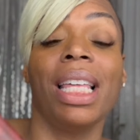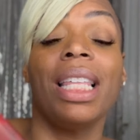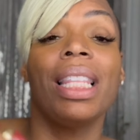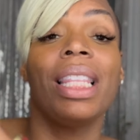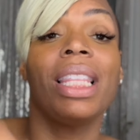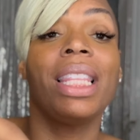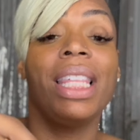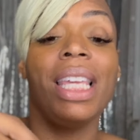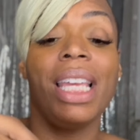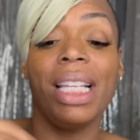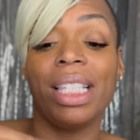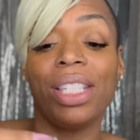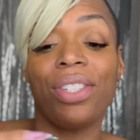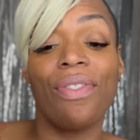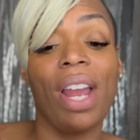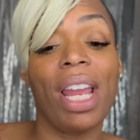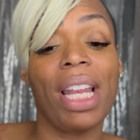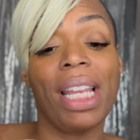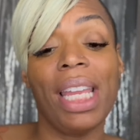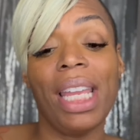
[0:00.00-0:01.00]
This
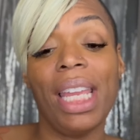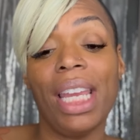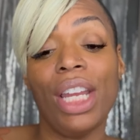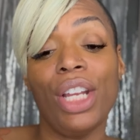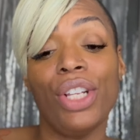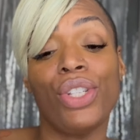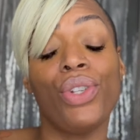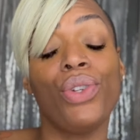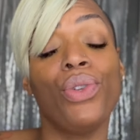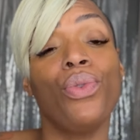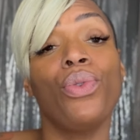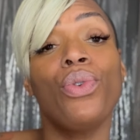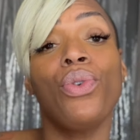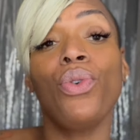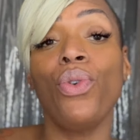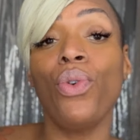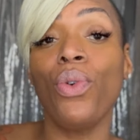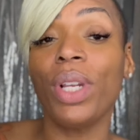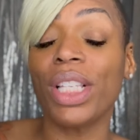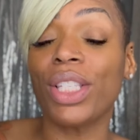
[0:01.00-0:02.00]
right here, Junoon
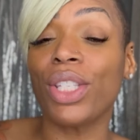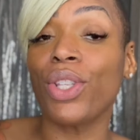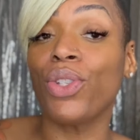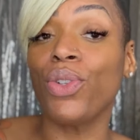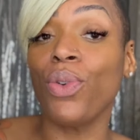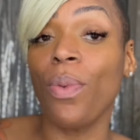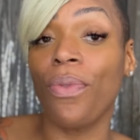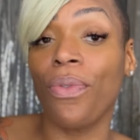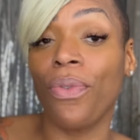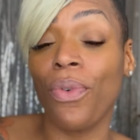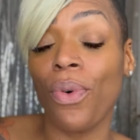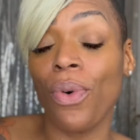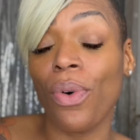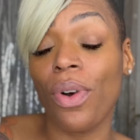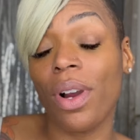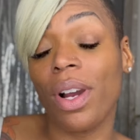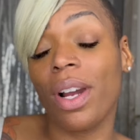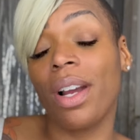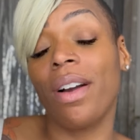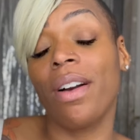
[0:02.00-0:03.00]
Oud, is a dupe
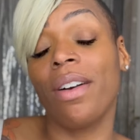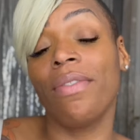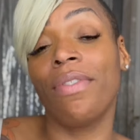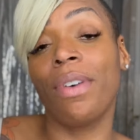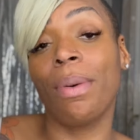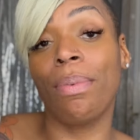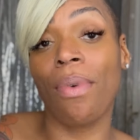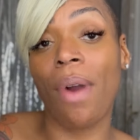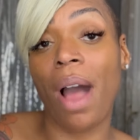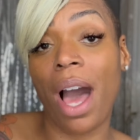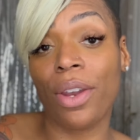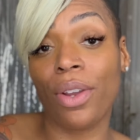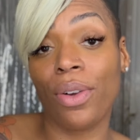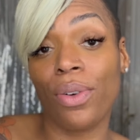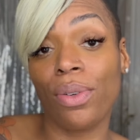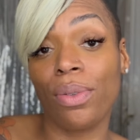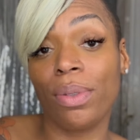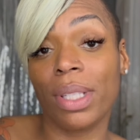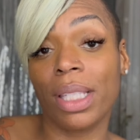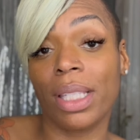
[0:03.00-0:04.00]
for
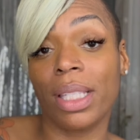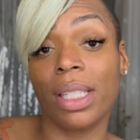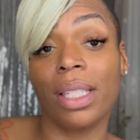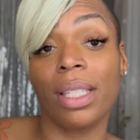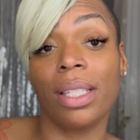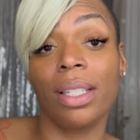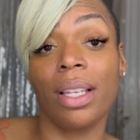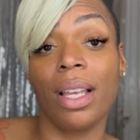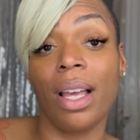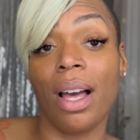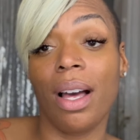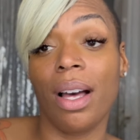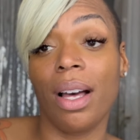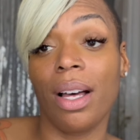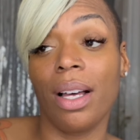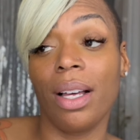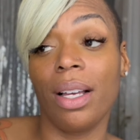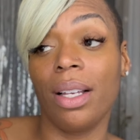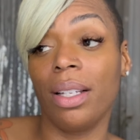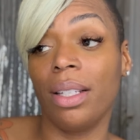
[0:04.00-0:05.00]
Vibrato's
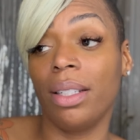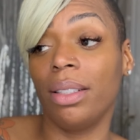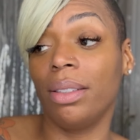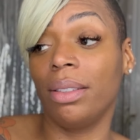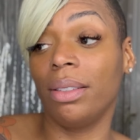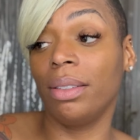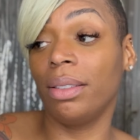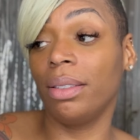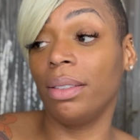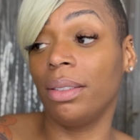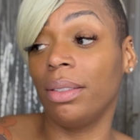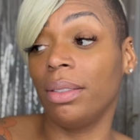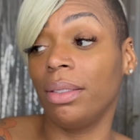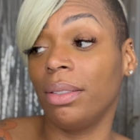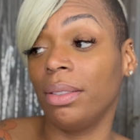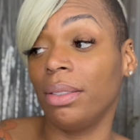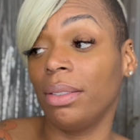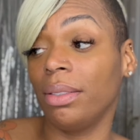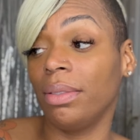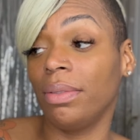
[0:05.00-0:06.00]

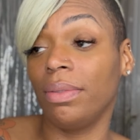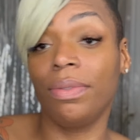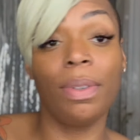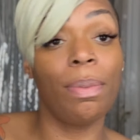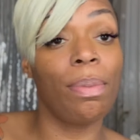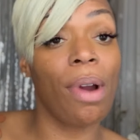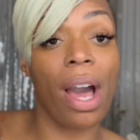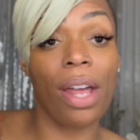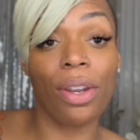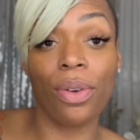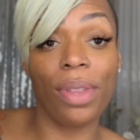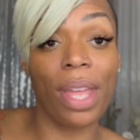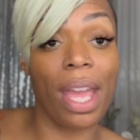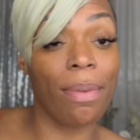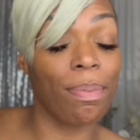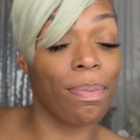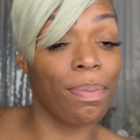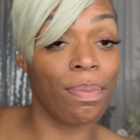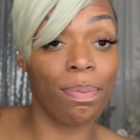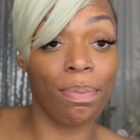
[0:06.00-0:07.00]
Vibrato,
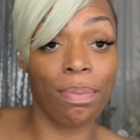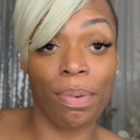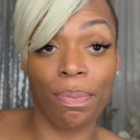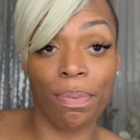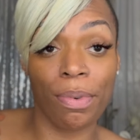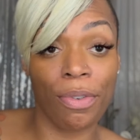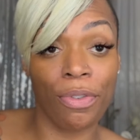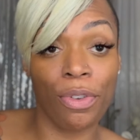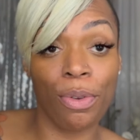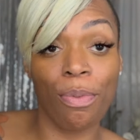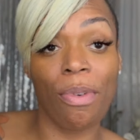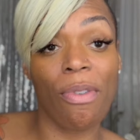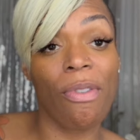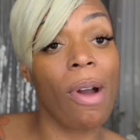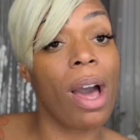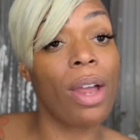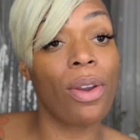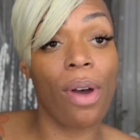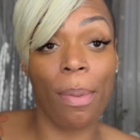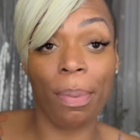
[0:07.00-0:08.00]
that perfume
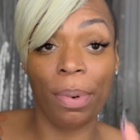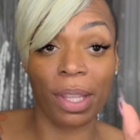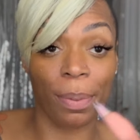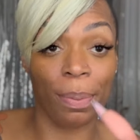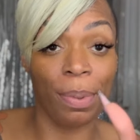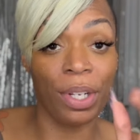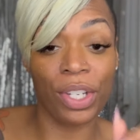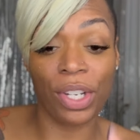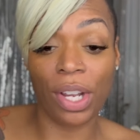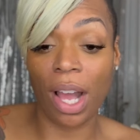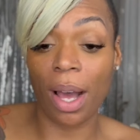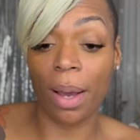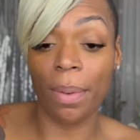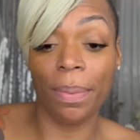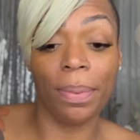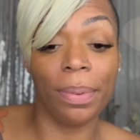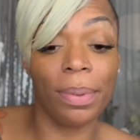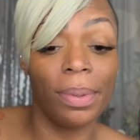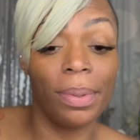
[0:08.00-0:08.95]
Vibrato. I'll put the picture up.